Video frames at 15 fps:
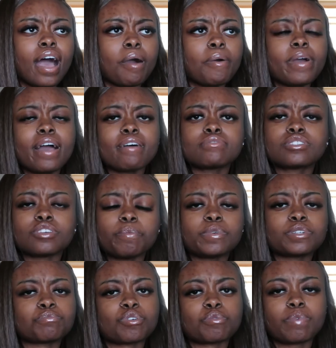I would have so
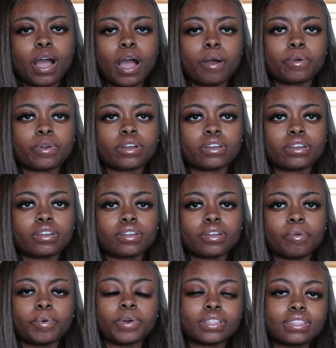much more power
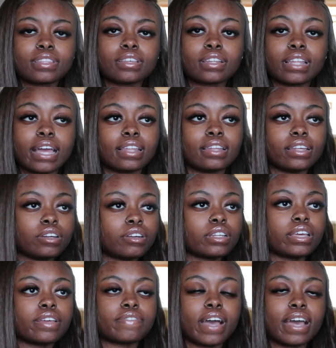with like
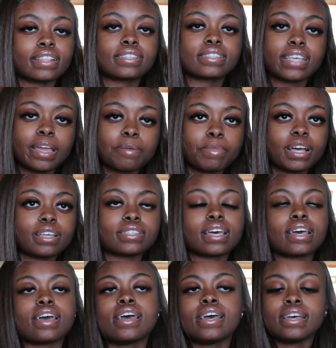literally if I had the same
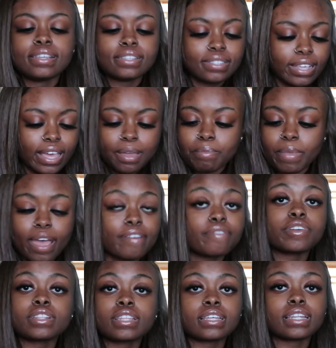mindset, same
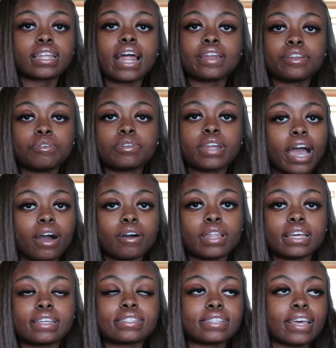everything that I do now,
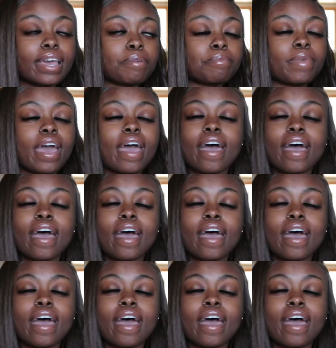like same